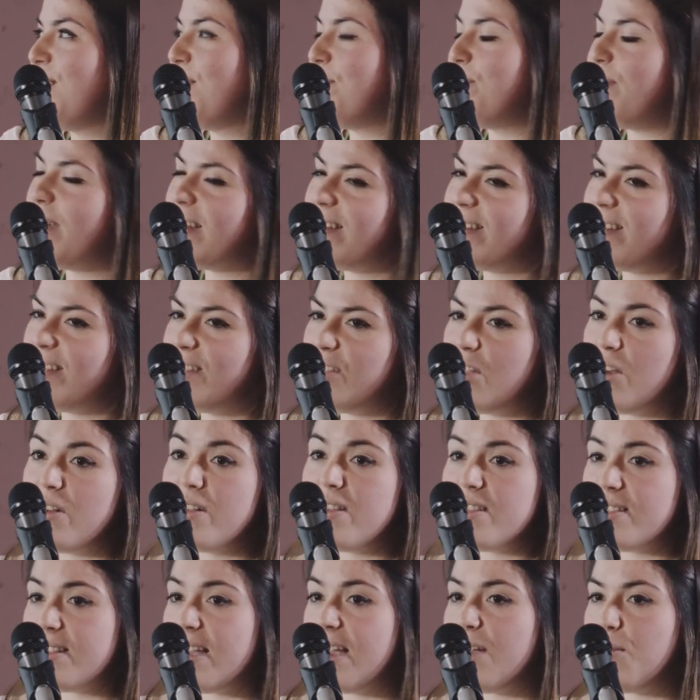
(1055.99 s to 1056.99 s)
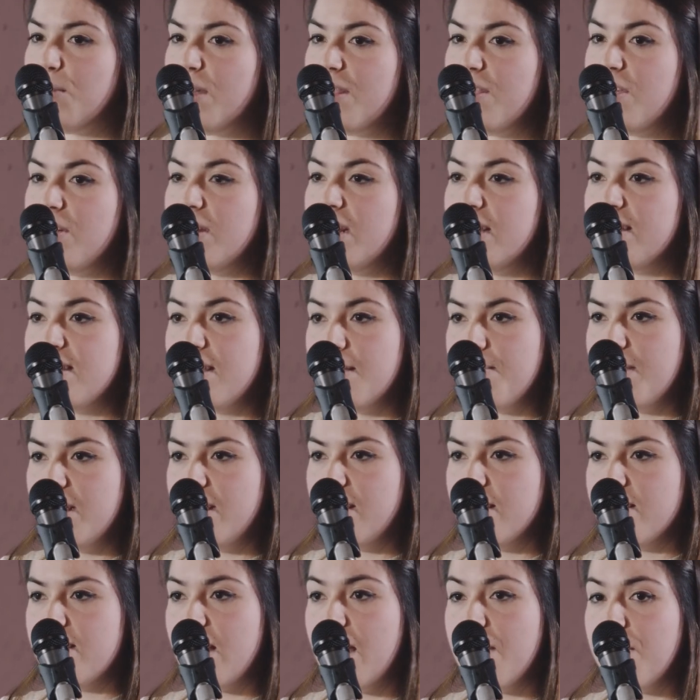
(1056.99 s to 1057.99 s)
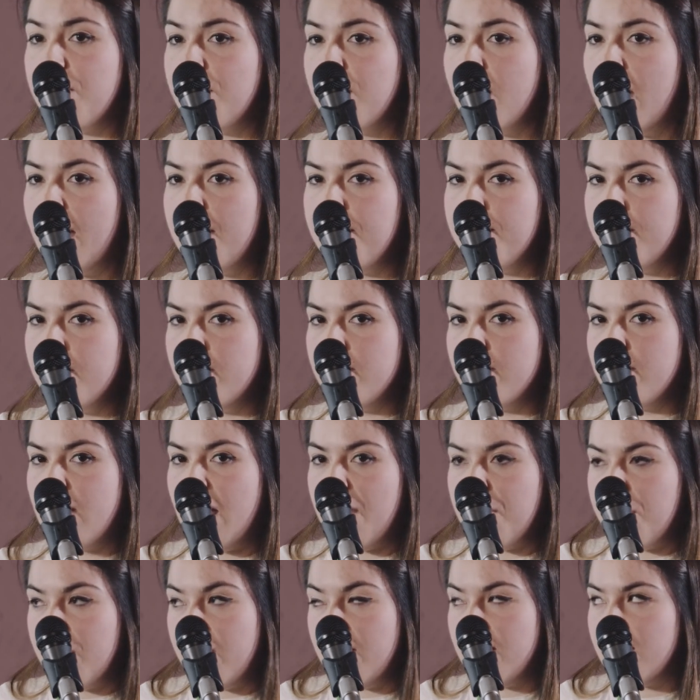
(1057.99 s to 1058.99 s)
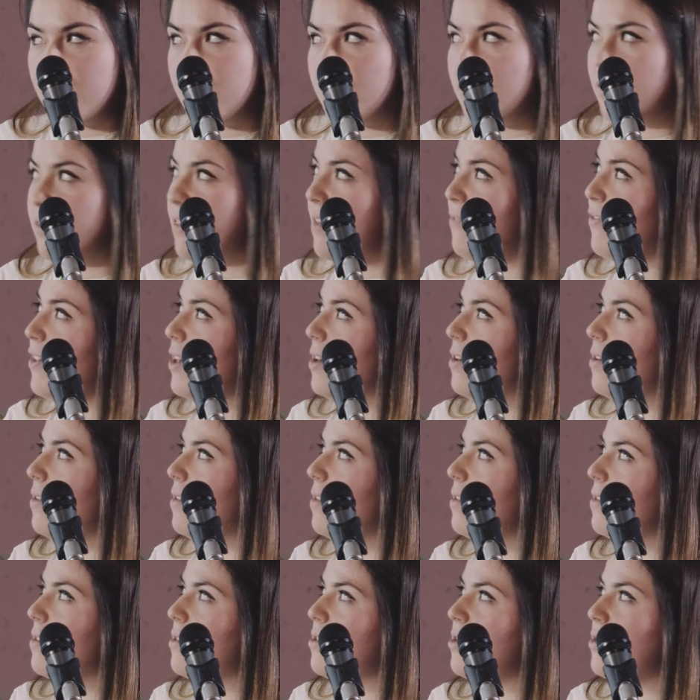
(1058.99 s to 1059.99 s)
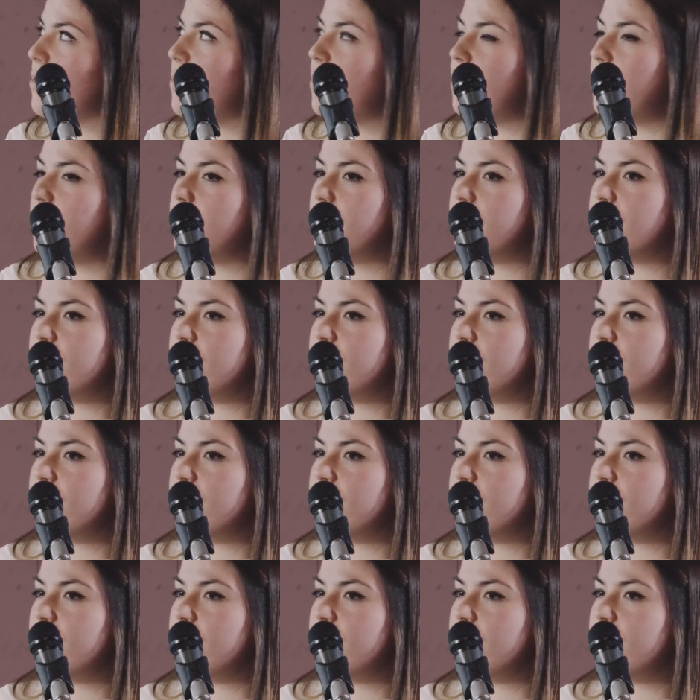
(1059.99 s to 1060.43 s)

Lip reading: But don't start with Unity, because I think it's difficult to